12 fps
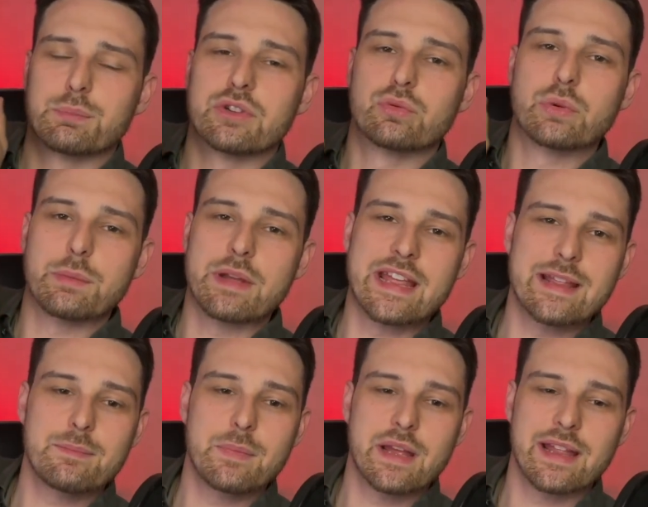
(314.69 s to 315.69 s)
between
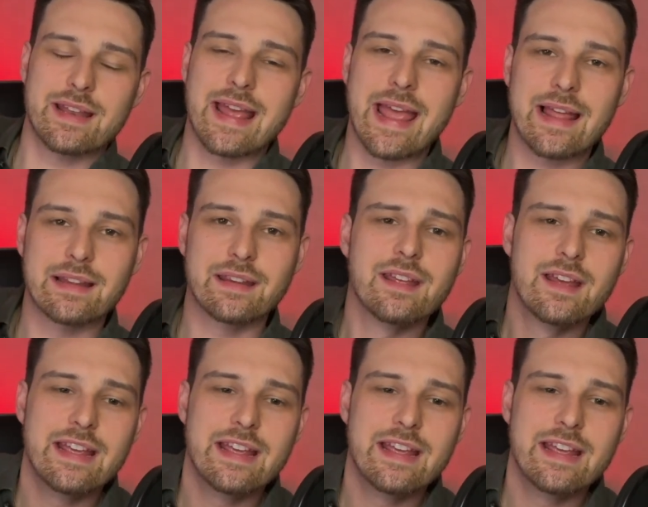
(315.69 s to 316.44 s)
him and Ellie,